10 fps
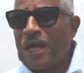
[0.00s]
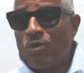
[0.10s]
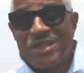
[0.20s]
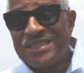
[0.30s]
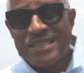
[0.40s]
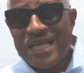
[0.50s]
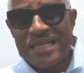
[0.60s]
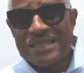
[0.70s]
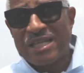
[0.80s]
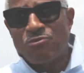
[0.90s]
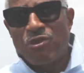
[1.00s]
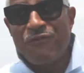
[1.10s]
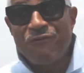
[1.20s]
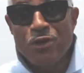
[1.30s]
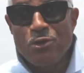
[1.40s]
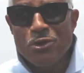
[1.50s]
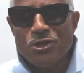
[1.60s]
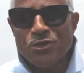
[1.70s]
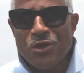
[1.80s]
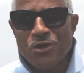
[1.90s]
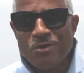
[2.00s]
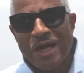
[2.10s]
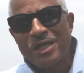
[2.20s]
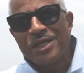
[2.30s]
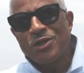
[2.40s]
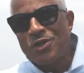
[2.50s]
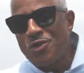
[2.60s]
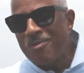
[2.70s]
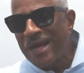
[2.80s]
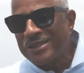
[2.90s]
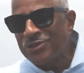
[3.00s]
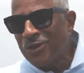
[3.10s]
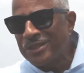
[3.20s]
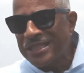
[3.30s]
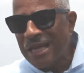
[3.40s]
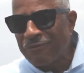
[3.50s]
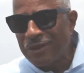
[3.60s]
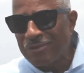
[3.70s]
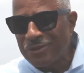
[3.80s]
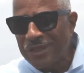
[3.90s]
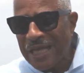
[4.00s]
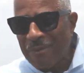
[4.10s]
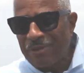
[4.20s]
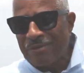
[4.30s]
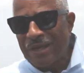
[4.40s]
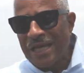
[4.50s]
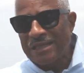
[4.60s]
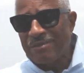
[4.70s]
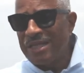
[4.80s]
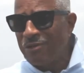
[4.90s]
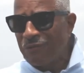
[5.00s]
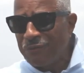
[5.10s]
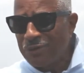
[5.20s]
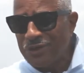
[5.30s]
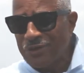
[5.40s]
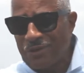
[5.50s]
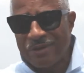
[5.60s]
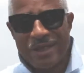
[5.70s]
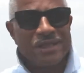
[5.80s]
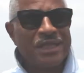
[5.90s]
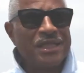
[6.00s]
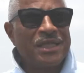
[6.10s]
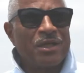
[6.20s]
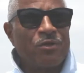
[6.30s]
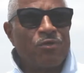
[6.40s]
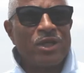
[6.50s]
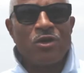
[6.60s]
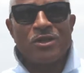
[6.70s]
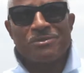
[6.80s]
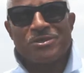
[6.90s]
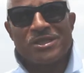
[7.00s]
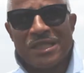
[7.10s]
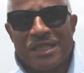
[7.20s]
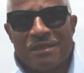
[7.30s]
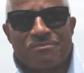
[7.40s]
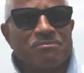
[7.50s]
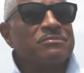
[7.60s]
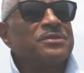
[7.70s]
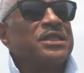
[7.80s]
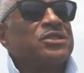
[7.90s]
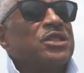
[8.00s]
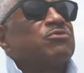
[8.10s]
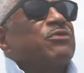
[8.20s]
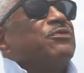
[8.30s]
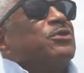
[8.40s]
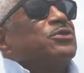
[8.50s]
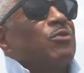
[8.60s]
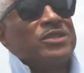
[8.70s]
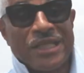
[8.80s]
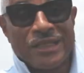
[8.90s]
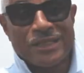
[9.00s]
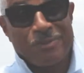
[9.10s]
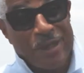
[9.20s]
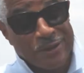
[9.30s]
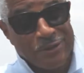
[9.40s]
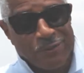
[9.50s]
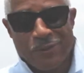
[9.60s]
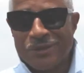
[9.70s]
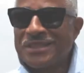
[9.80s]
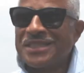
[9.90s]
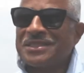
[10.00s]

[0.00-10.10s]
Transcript: Well, he stayed like that, refused to turn around. Could you imagine all this African music happening behind him and he refused to turn around? We called him stuck up. He just refused. We said it in Spanish, of course.